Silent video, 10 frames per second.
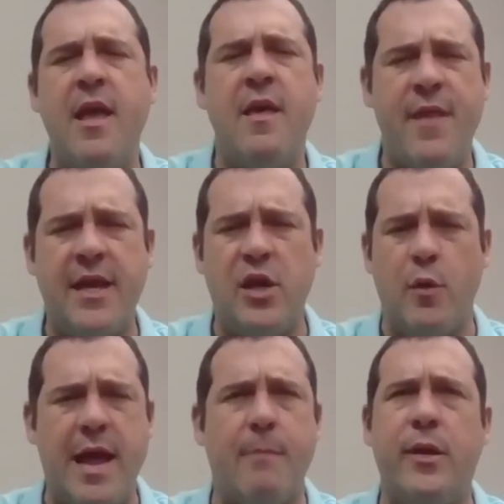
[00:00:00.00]
Thank you. And
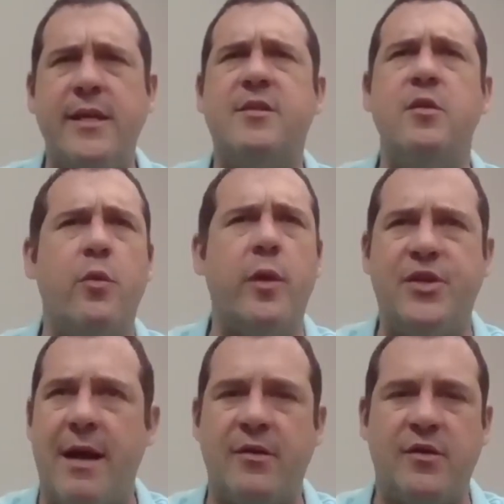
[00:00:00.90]
yeah, please do reach
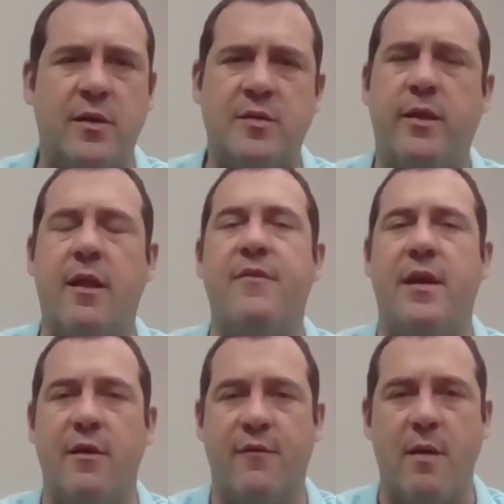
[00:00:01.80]
out to us. We'd love to
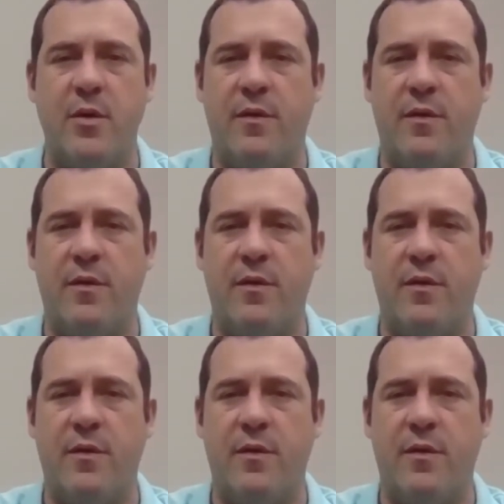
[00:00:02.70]
hear from you.